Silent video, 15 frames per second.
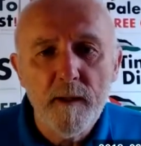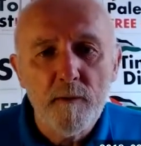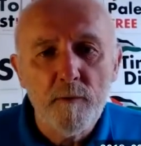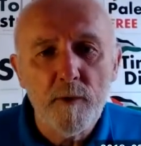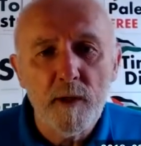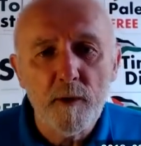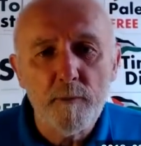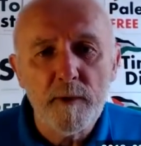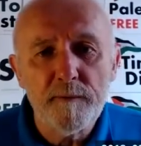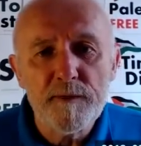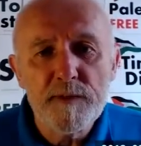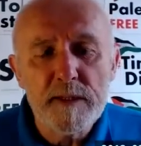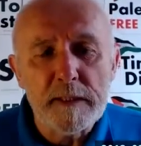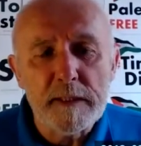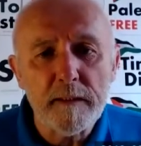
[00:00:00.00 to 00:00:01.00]
where we've
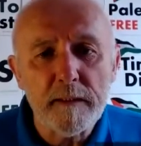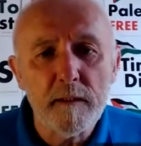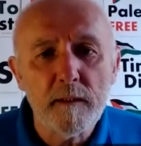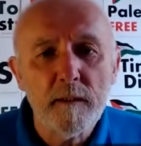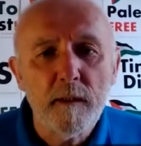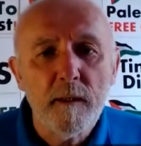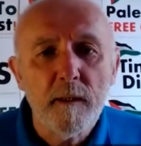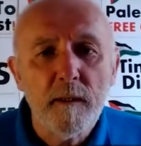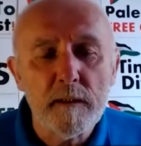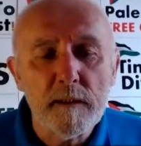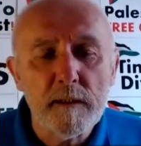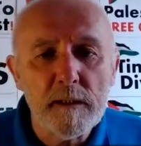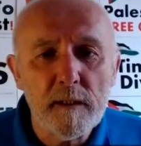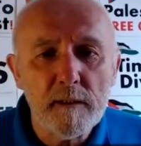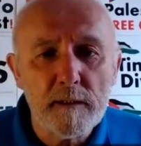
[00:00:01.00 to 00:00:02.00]
seen
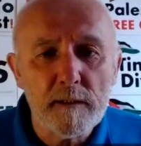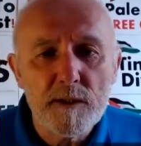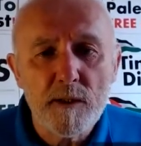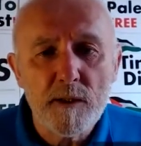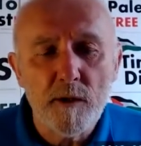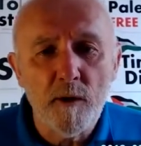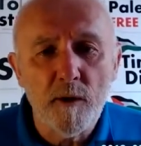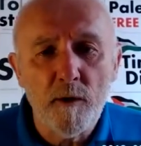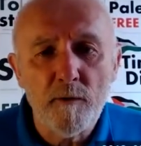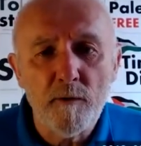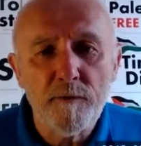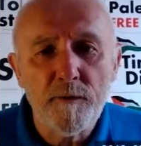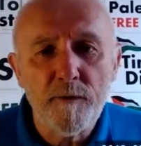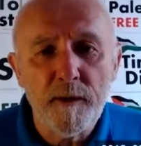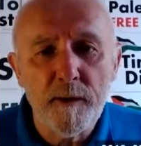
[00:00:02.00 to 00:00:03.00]
years of
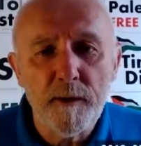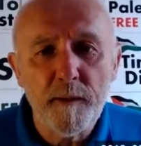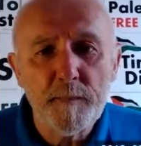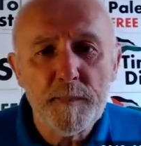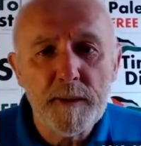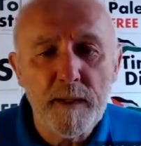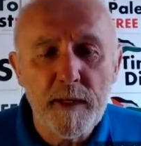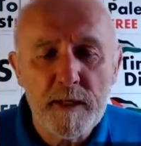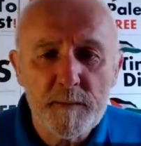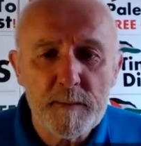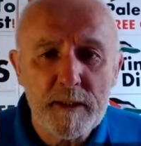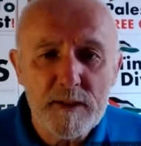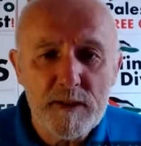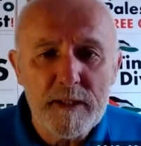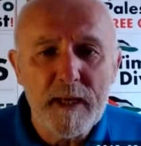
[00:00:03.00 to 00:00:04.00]

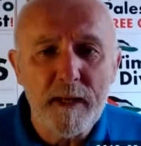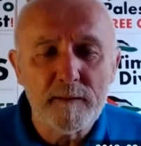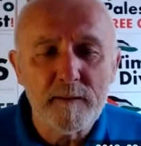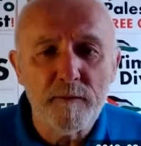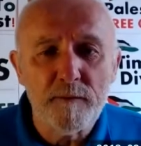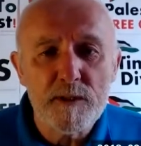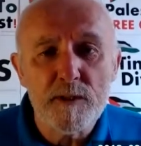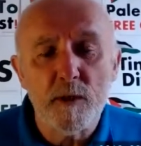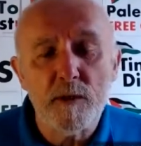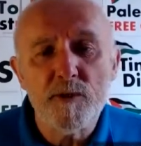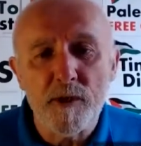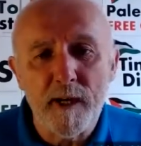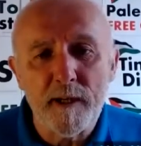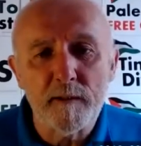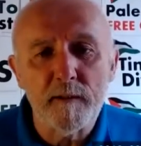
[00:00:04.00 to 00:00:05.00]
SPSC activists on
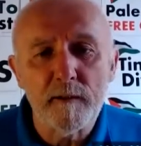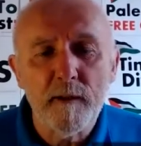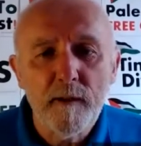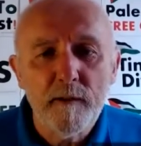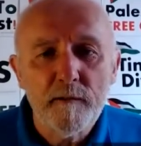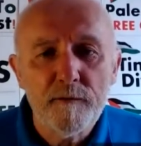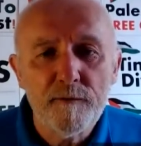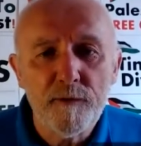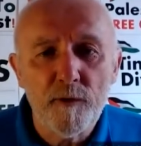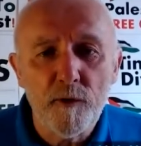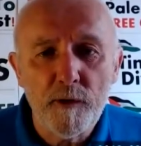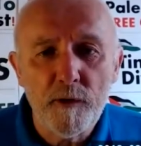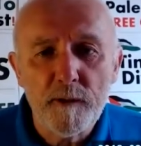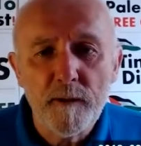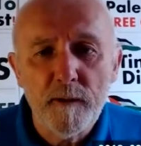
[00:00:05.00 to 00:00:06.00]
trial
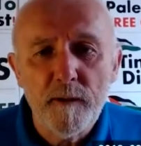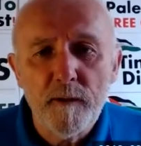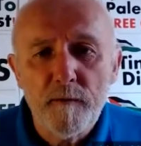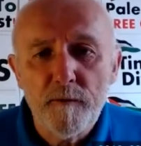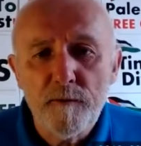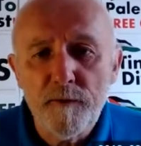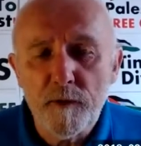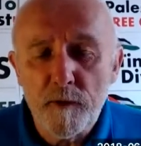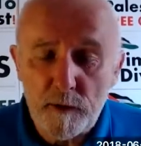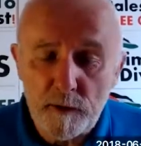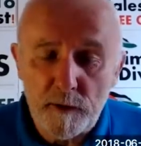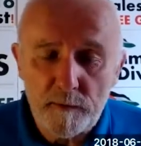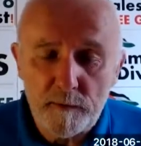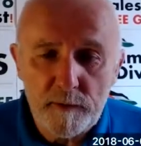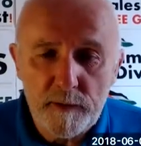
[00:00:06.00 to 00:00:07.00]
for
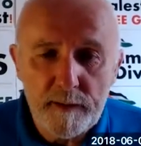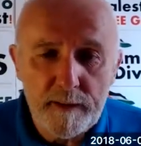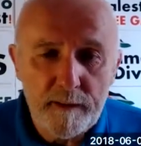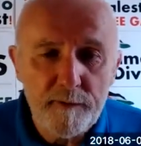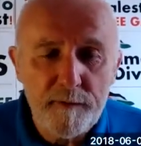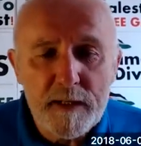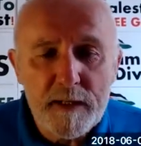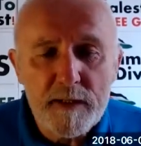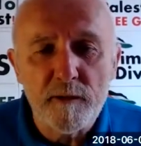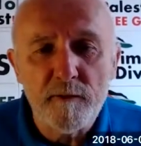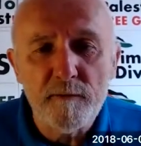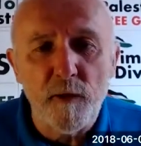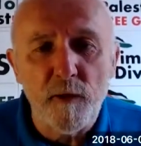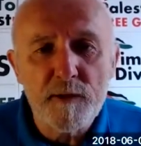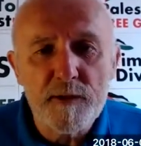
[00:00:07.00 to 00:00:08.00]
facing
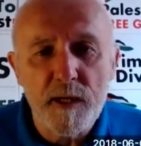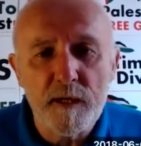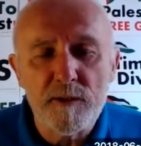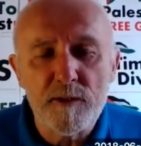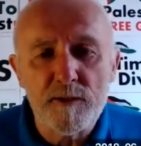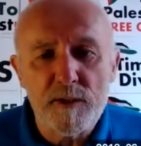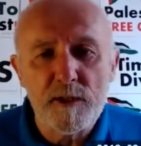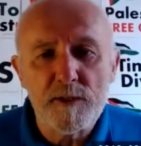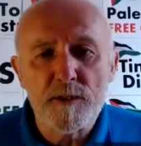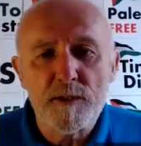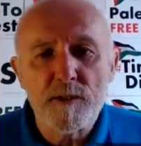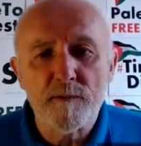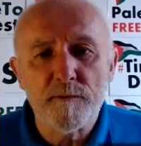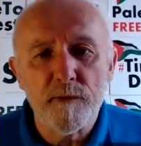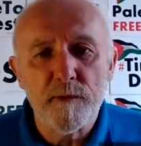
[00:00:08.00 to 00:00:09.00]
false accusations
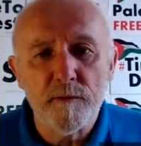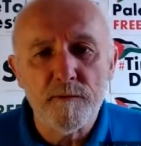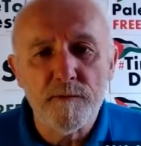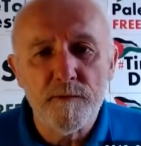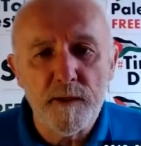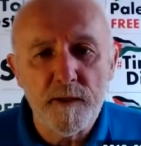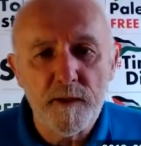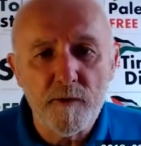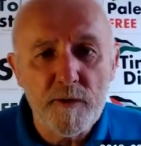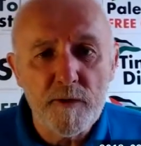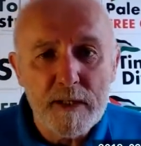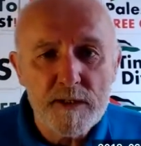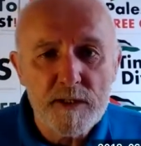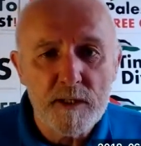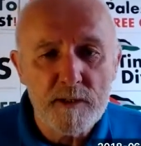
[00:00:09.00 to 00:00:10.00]
of
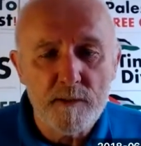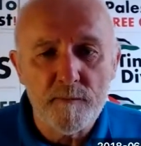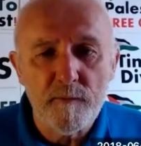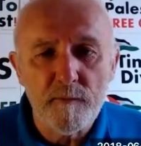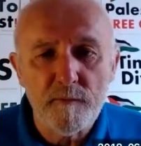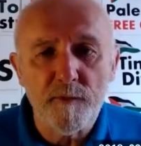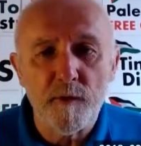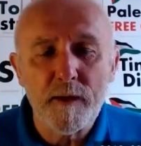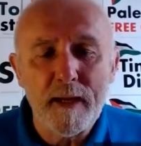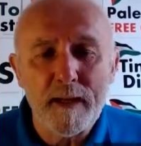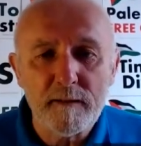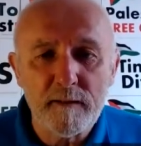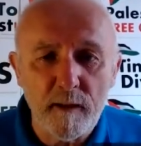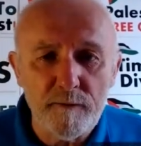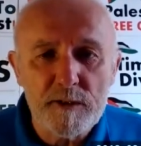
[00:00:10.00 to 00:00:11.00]
racism for
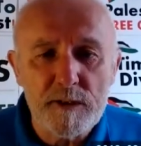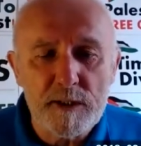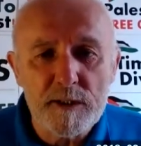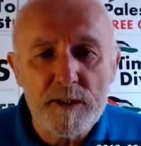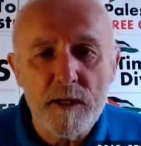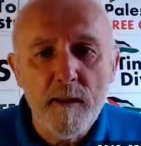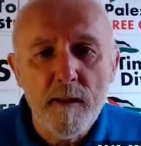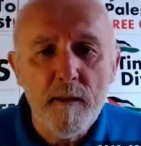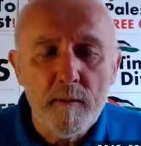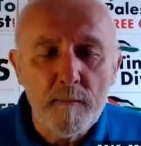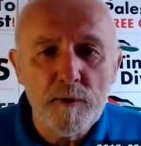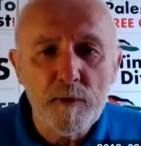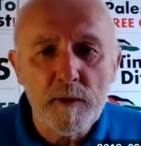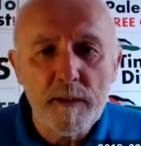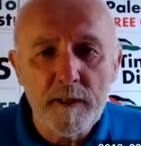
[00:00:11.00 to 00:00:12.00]
activities
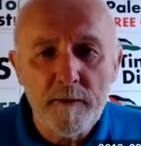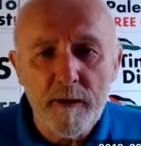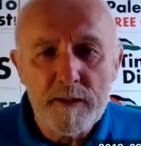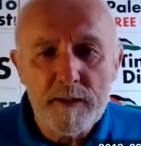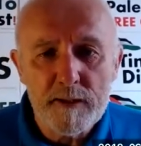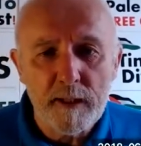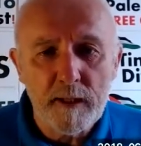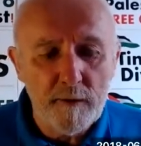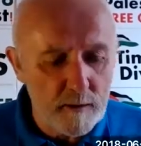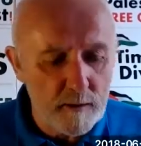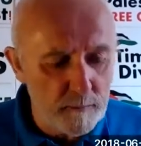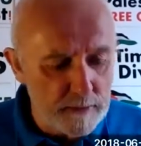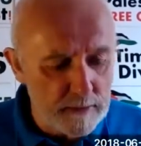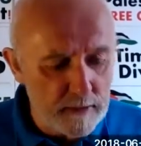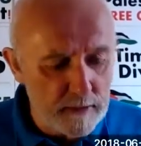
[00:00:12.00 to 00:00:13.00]
purely arising out of
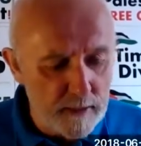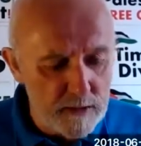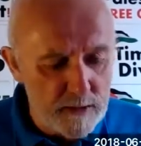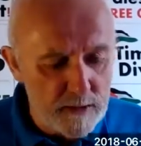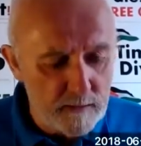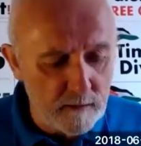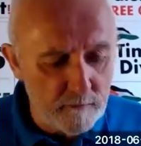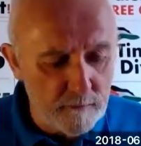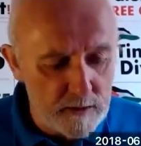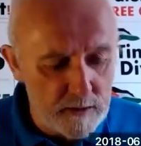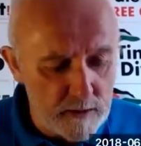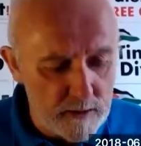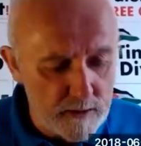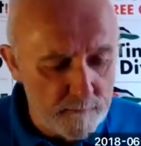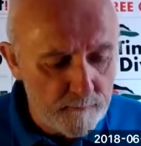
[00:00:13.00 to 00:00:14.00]
BDS activities.